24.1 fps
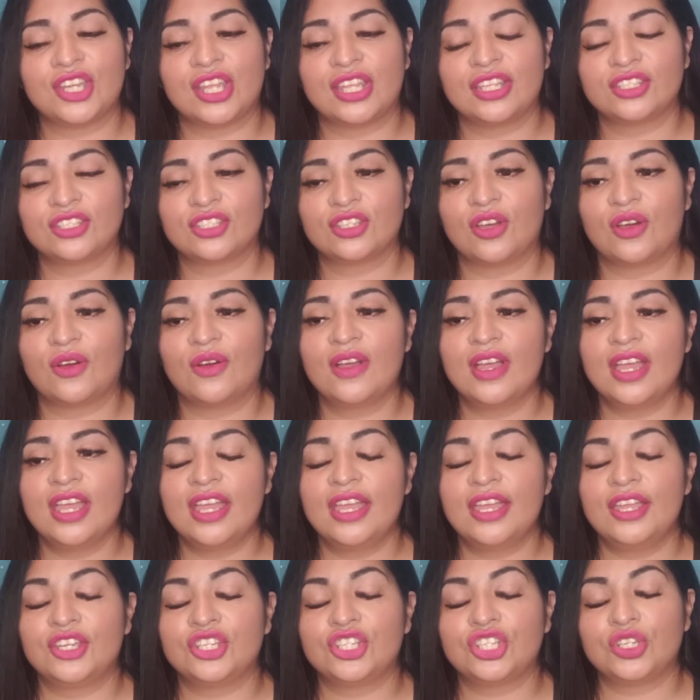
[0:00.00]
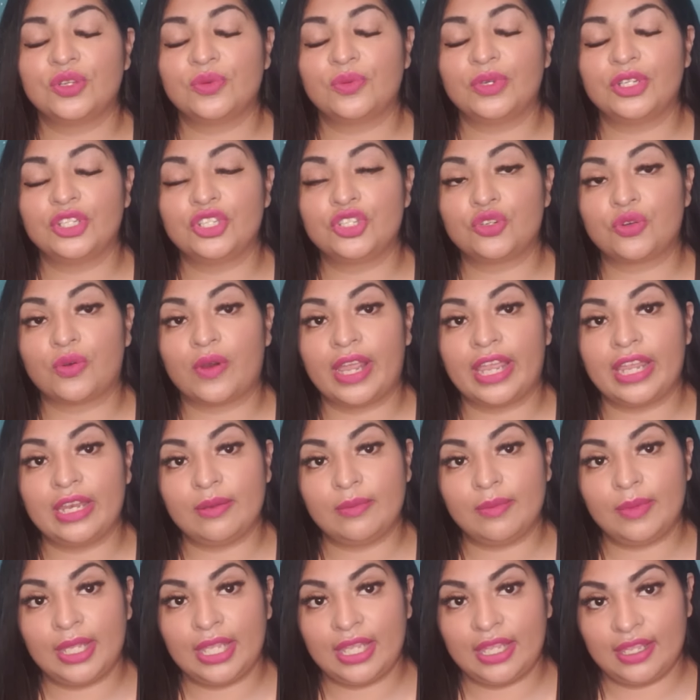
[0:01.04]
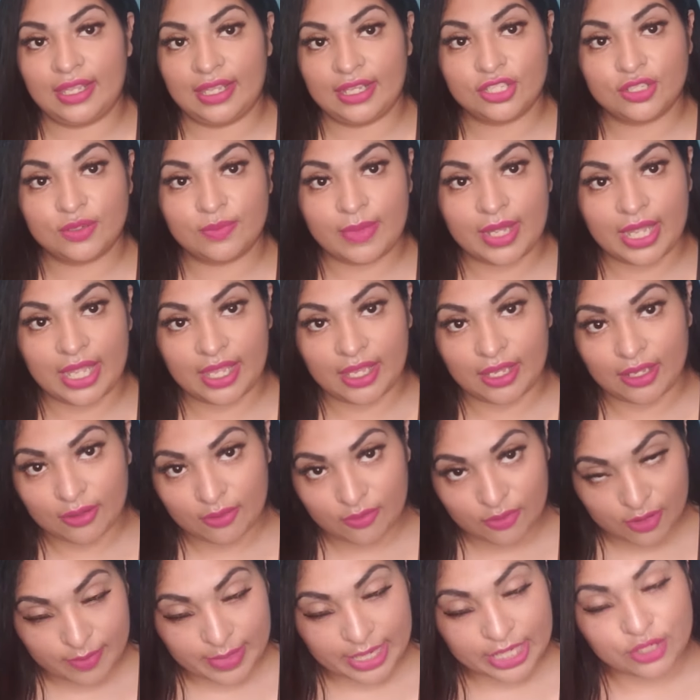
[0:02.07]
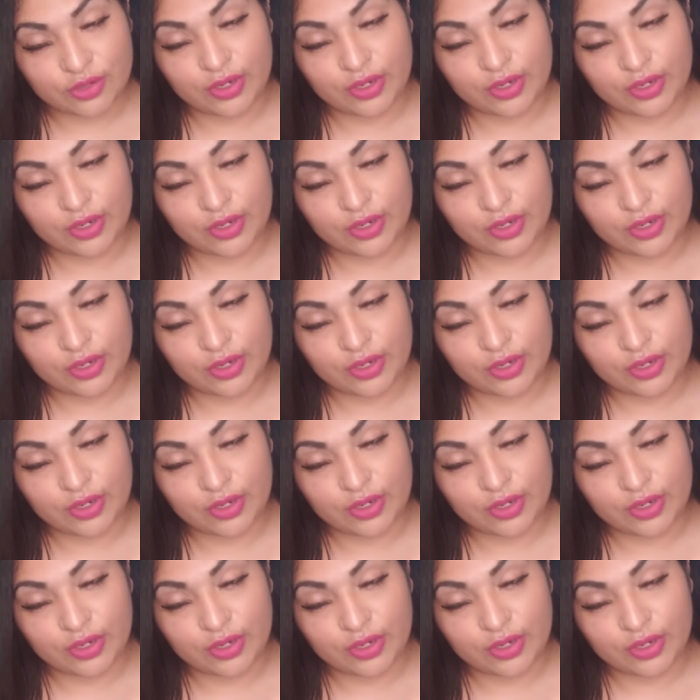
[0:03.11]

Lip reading: And so she would drain me into where my